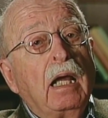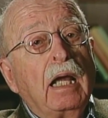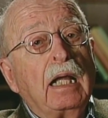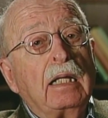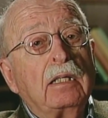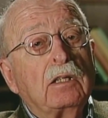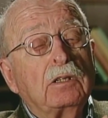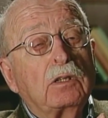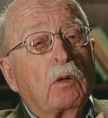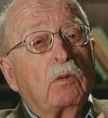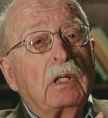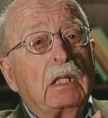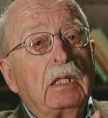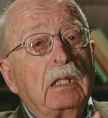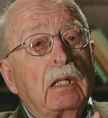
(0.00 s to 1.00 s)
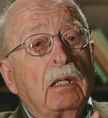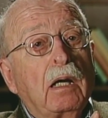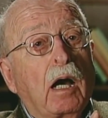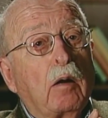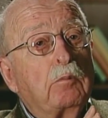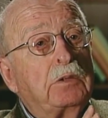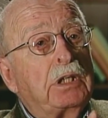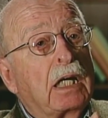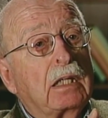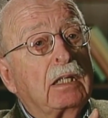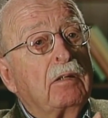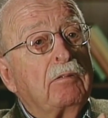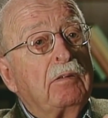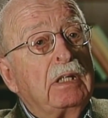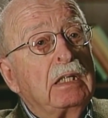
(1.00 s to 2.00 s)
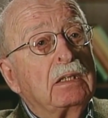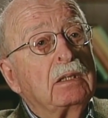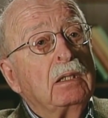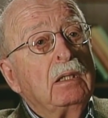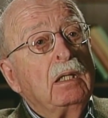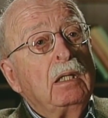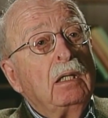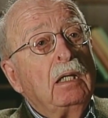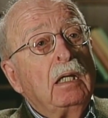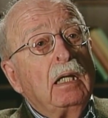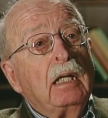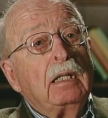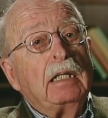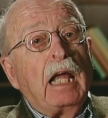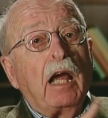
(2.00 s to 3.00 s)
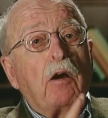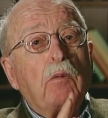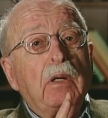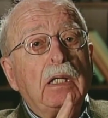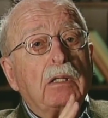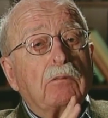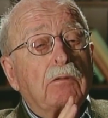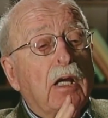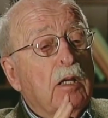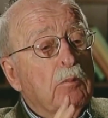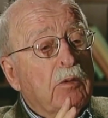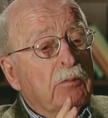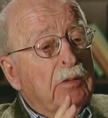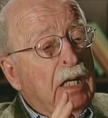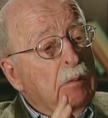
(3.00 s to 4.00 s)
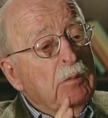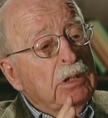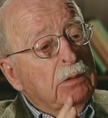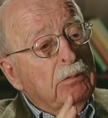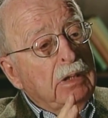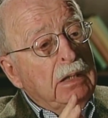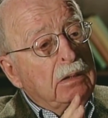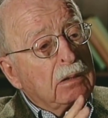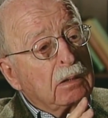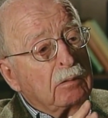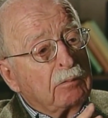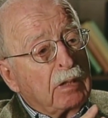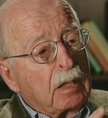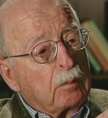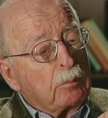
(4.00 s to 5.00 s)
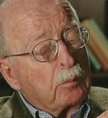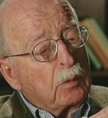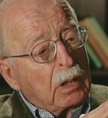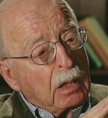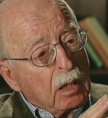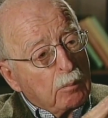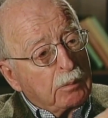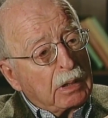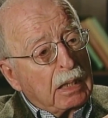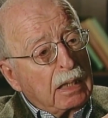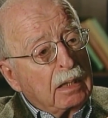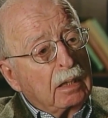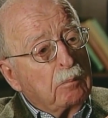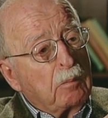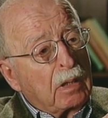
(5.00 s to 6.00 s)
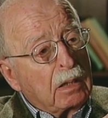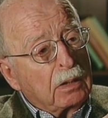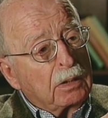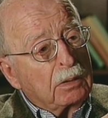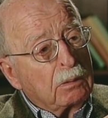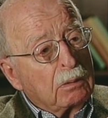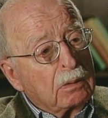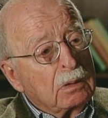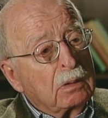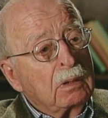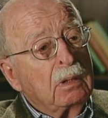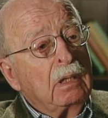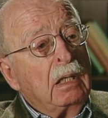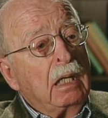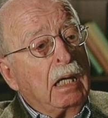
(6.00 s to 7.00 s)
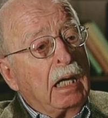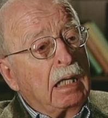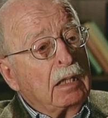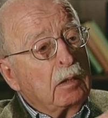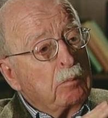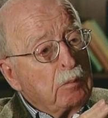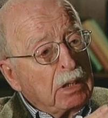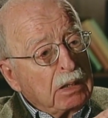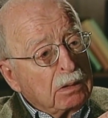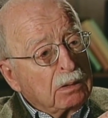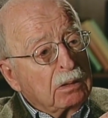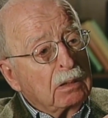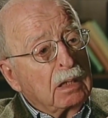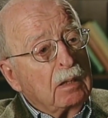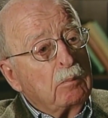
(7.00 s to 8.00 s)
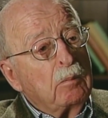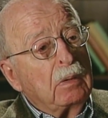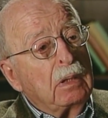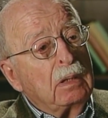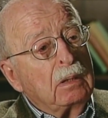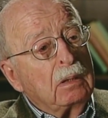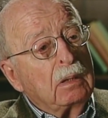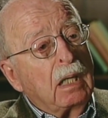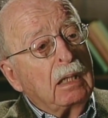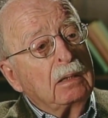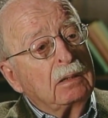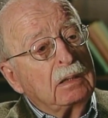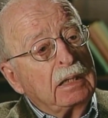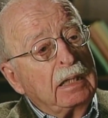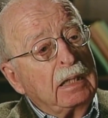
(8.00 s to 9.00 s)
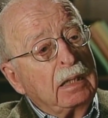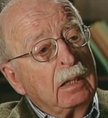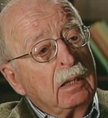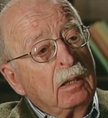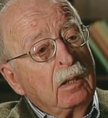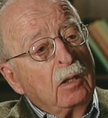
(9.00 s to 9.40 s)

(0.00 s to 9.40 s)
And so the objective is now in the realm of chemistry to develop more complicated molecules and administer them and, and see